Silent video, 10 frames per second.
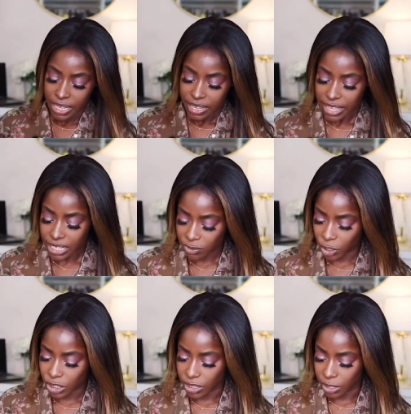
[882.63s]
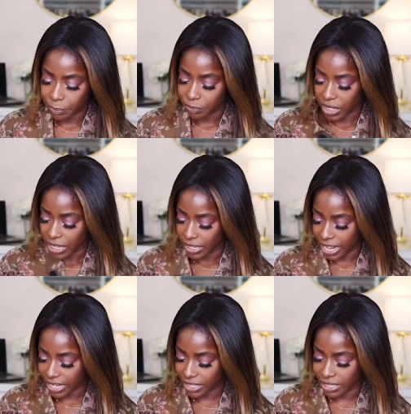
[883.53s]
that's first up.
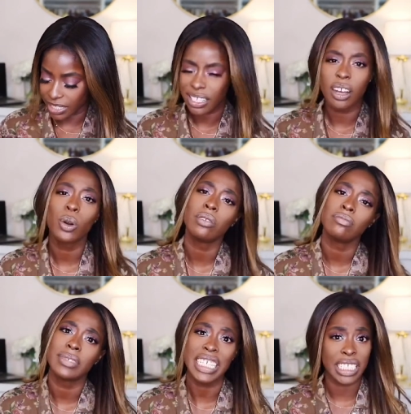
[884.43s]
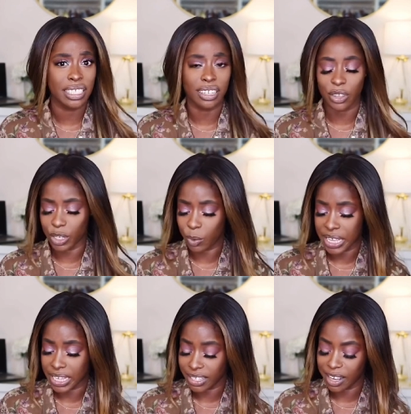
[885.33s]
Next is, next is another
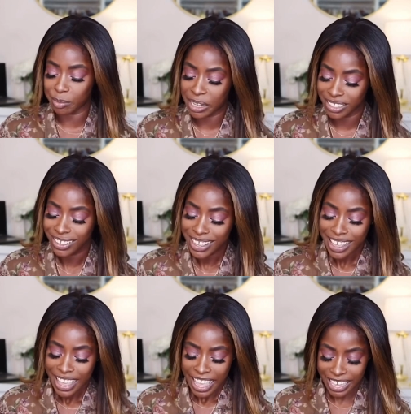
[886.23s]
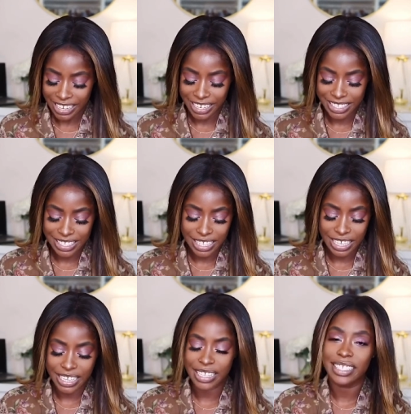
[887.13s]
NYX item. And it is
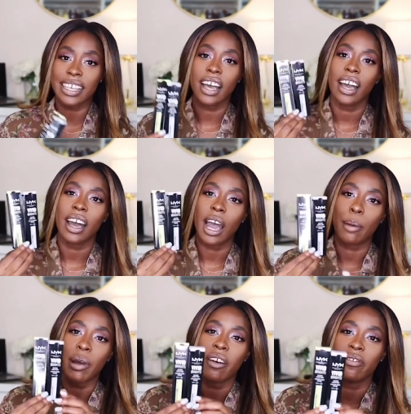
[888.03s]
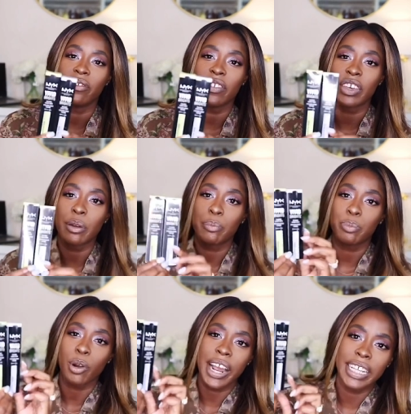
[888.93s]
these Vivid
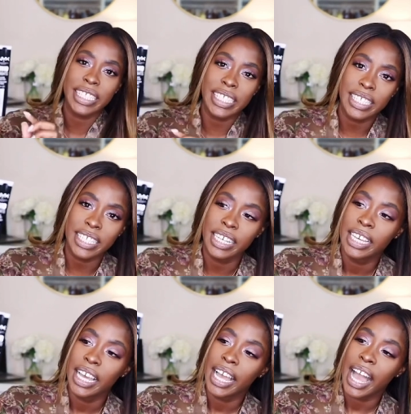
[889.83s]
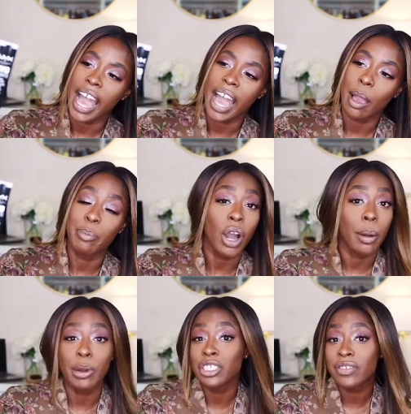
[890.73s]
Brights. I bought
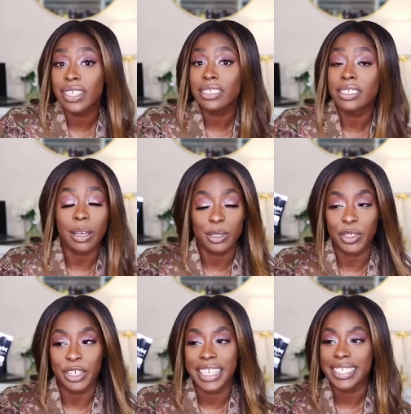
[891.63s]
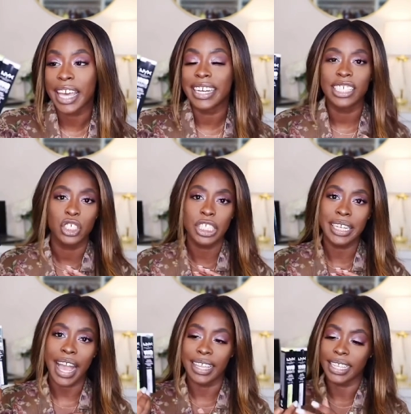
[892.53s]
a bunch of these because I was very excited. It's just
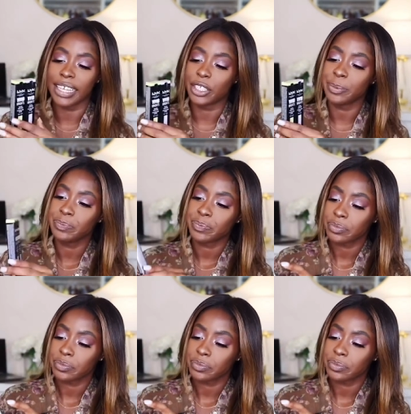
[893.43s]
an eyeliner.